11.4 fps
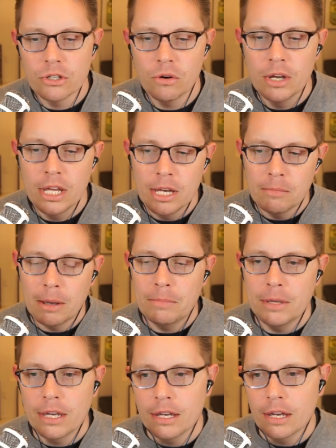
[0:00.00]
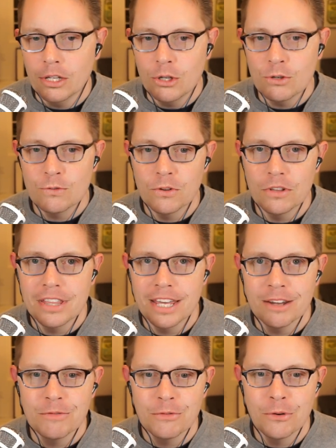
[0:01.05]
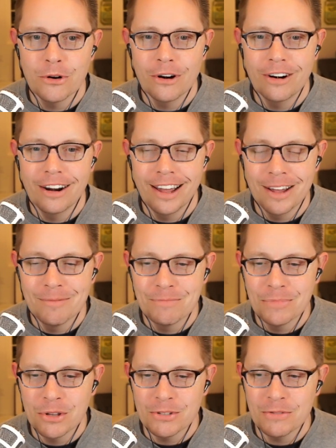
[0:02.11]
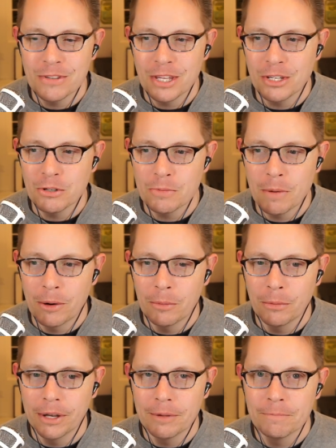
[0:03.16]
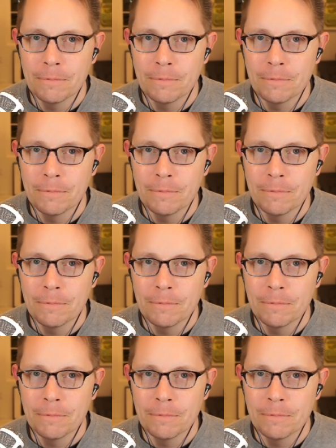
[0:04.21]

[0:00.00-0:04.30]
So it might be a useful thing for those of you that use PowerPoint.